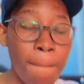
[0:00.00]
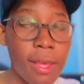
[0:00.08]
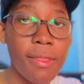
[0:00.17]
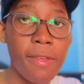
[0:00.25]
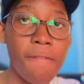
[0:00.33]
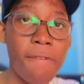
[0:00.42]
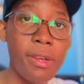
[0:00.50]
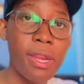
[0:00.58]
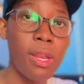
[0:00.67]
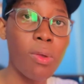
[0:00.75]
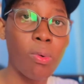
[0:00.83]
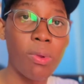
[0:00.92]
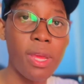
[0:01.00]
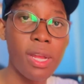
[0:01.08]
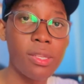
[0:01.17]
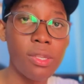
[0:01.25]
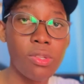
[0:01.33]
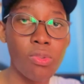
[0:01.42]
Then finally
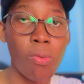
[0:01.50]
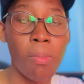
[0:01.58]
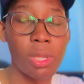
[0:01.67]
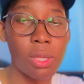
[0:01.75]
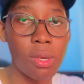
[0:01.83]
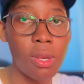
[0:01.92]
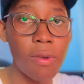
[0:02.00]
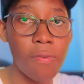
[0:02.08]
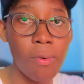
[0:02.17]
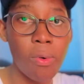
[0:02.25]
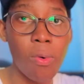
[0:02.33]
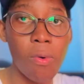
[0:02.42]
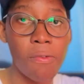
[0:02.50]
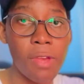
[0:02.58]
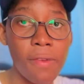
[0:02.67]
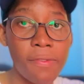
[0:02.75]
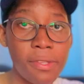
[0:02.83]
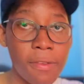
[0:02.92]
connect it to a MetaTrader 4 or
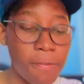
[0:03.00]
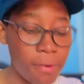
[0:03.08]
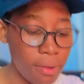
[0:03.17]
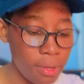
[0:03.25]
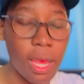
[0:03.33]
5 server,